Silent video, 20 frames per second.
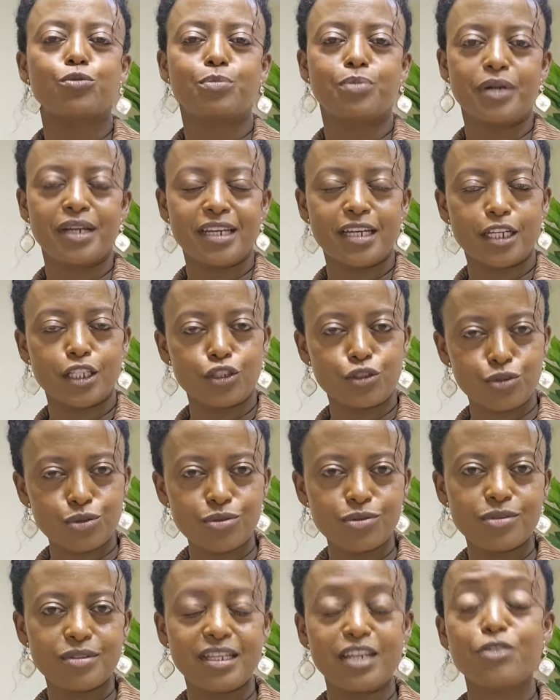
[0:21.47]
to bring
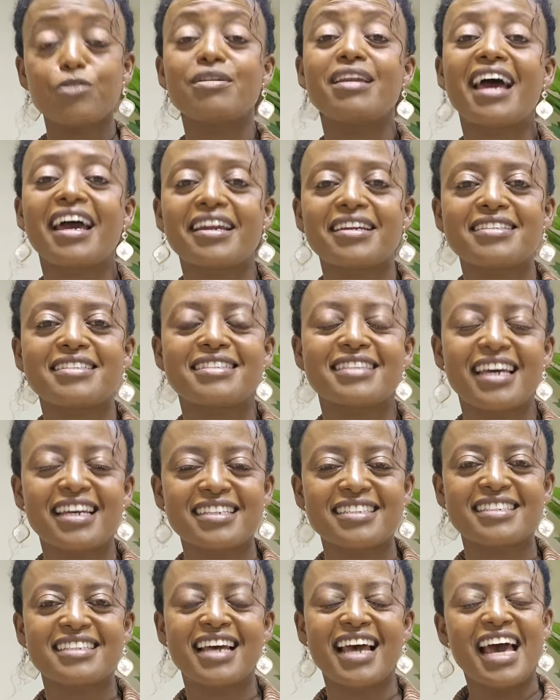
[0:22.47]
into the United
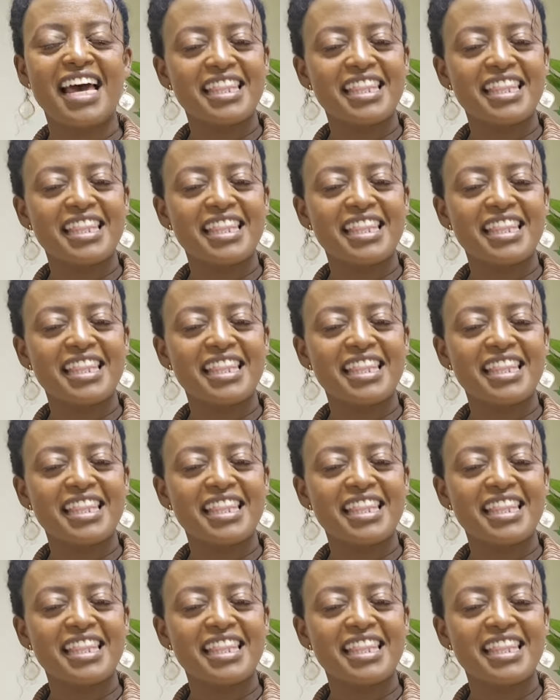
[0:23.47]
States.